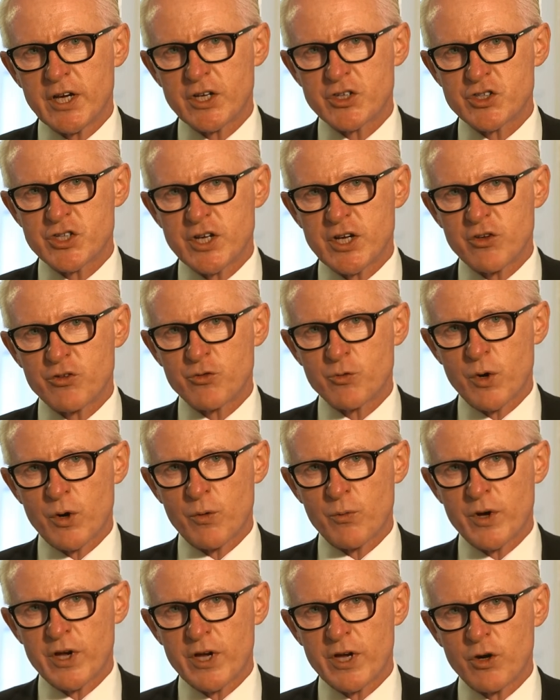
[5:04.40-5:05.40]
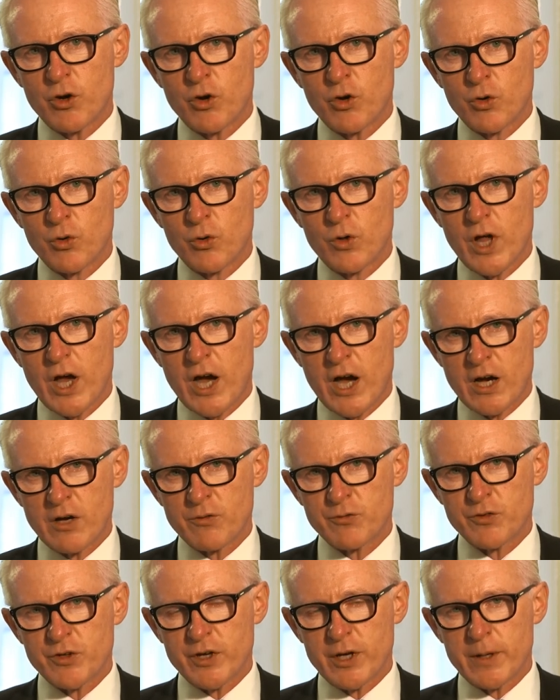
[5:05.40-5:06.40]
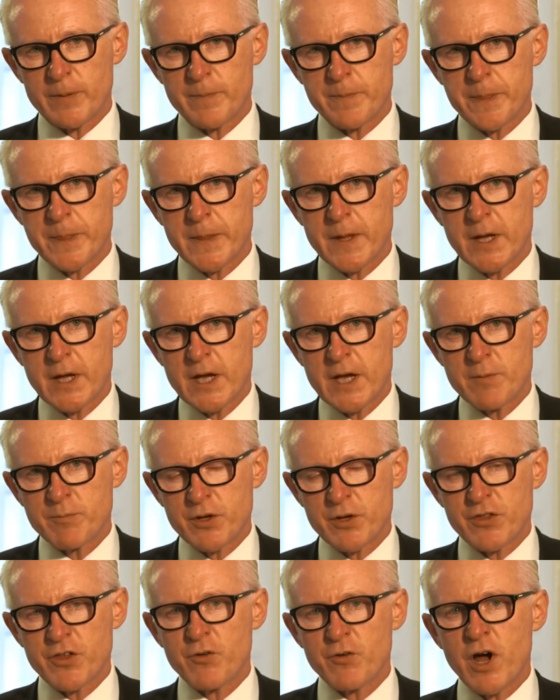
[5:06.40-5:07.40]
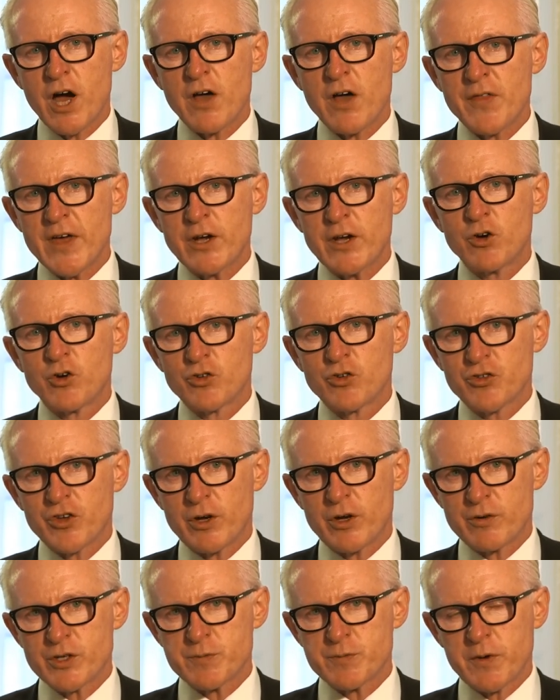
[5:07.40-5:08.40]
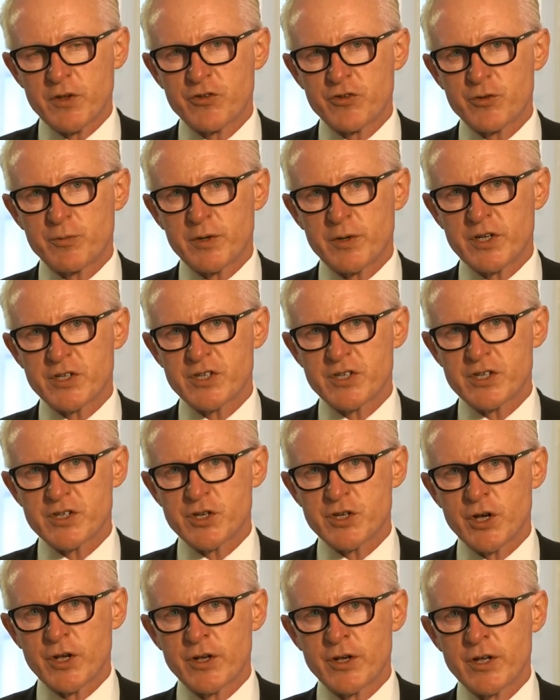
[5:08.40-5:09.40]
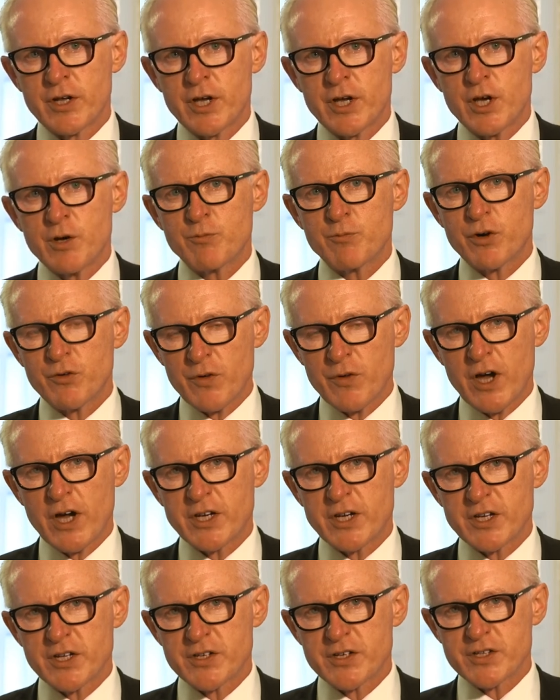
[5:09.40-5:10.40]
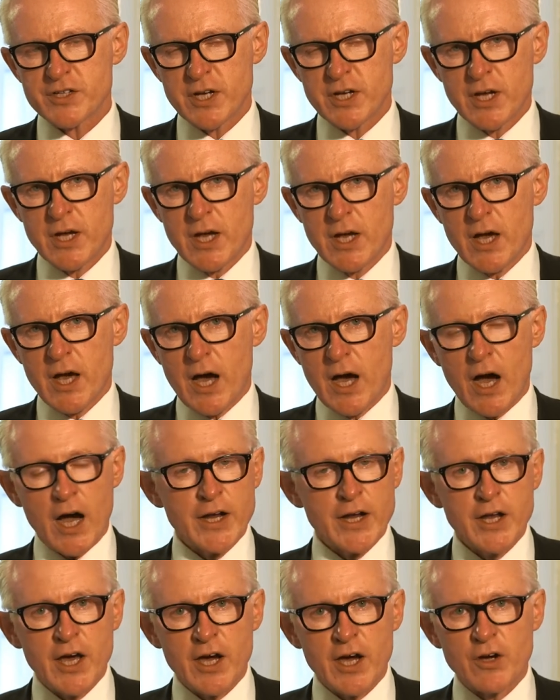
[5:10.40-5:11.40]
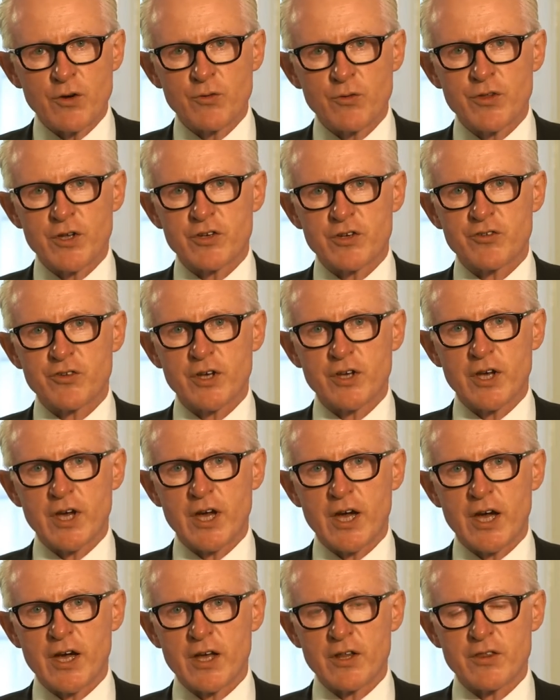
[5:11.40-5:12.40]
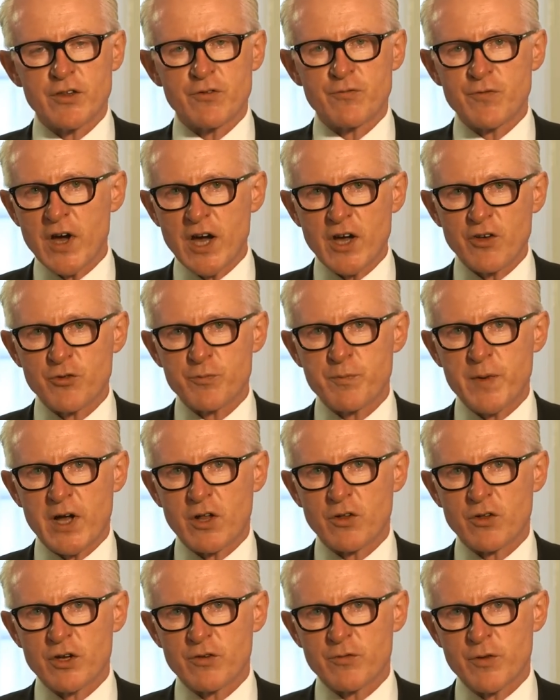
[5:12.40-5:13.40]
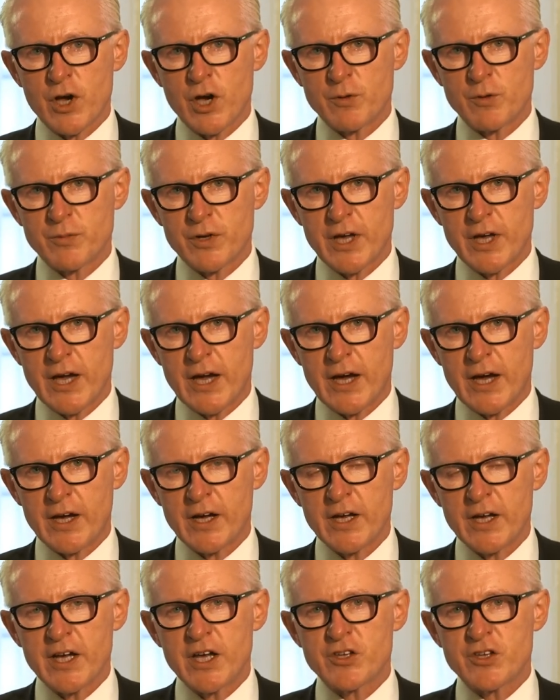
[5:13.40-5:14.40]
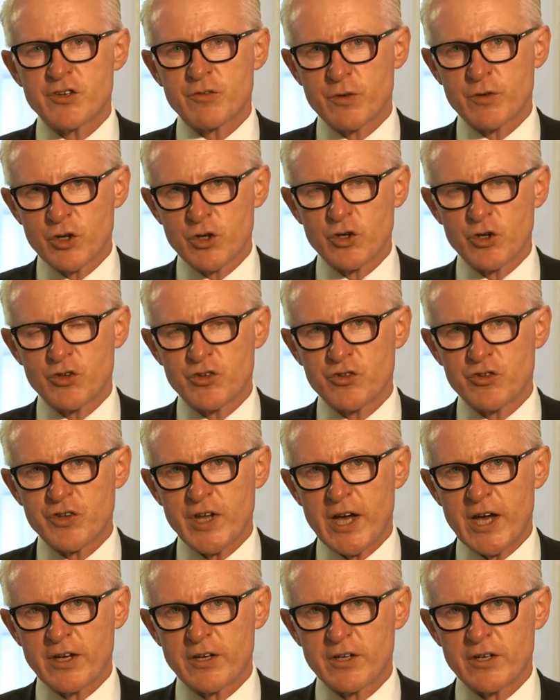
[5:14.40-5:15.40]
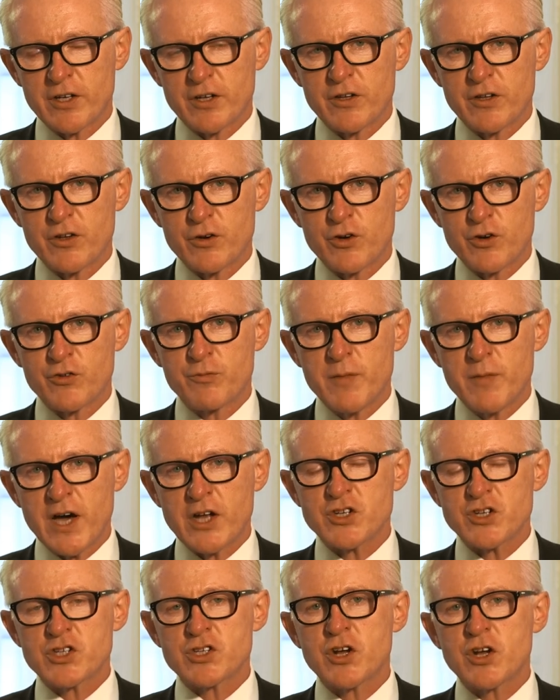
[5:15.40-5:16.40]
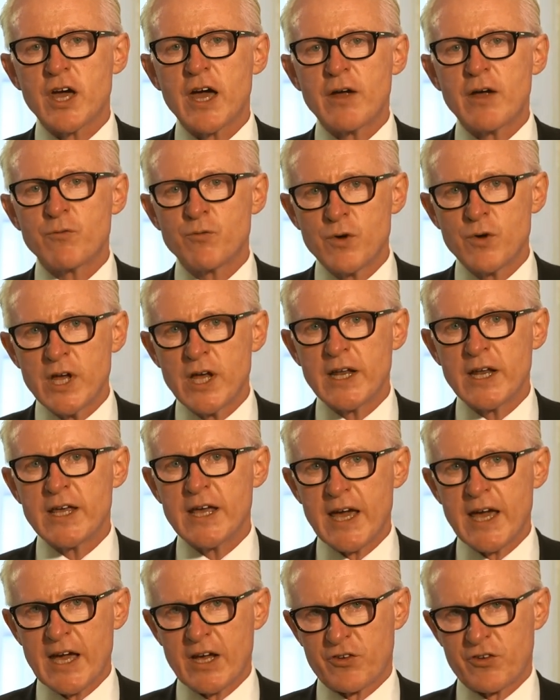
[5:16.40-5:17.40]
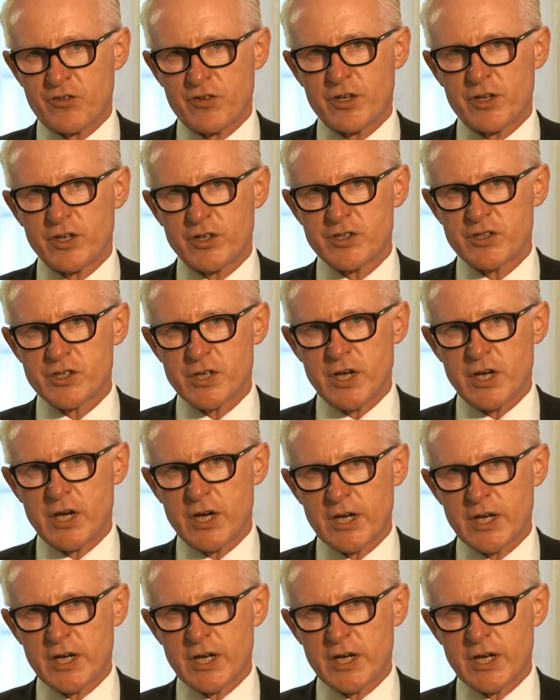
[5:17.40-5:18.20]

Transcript: achieves what we're all after. But there are then also responsibilities on providers. I know that the vast bulk of home care is of a good standard and there is much really excellent